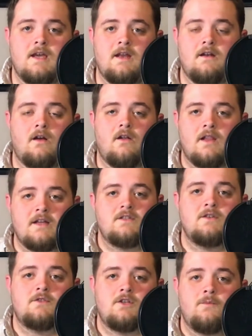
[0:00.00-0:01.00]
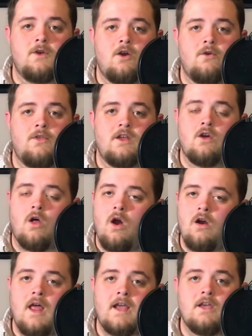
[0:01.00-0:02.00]
It lets YouTube know that y'all
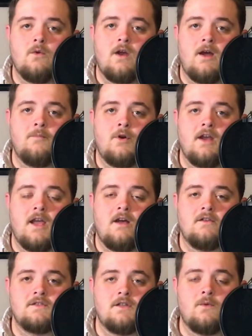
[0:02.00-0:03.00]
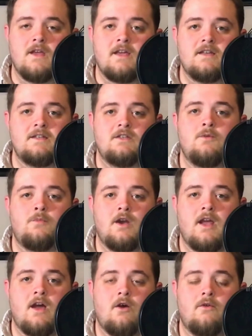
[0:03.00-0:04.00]
are liking what I'm putting out so that we can continue
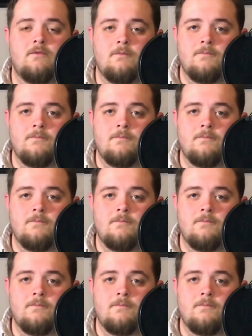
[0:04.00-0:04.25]
putting out